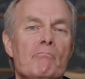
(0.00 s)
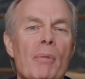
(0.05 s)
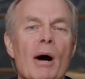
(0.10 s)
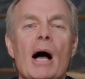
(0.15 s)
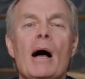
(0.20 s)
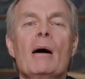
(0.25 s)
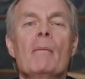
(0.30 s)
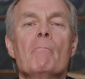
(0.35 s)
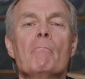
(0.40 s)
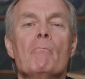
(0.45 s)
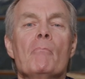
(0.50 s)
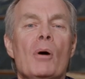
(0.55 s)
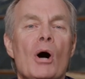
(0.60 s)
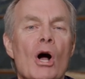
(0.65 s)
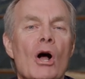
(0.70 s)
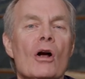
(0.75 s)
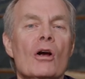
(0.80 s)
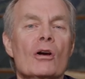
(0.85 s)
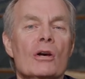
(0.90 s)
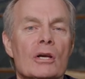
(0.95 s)

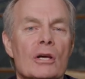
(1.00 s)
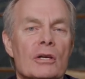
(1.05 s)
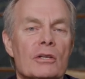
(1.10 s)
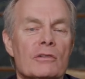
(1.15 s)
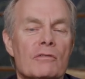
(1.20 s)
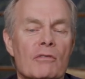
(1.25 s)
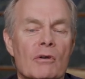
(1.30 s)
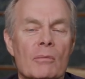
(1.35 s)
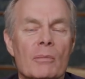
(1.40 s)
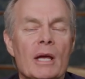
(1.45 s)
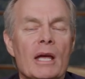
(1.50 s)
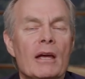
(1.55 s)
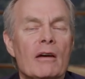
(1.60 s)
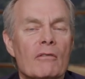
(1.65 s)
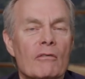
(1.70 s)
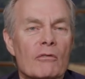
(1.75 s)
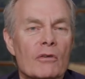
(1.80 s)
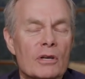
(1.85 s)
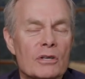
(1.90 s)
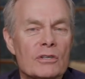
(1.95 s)
bombard us from
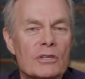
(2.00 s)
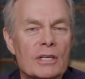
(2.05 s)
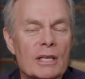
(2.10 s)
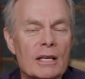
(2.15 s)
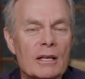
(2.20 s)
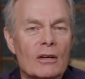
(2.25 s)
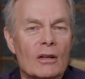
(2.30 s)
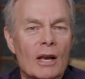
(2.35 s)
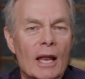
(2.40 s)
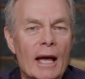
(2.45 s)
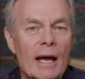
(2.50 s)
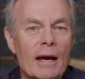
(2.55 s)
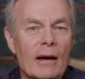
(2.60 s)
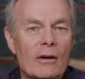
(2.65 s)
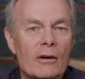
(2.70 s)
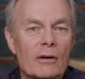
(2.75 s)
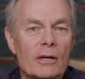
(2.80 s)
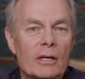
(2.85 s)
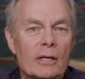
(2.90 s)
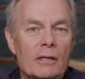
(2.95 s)
every single
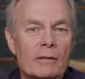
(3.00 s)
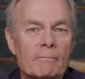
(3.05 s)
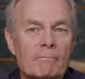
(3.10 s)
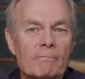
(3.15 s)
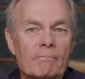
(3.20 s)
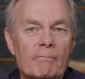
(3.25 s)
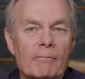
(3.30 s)
area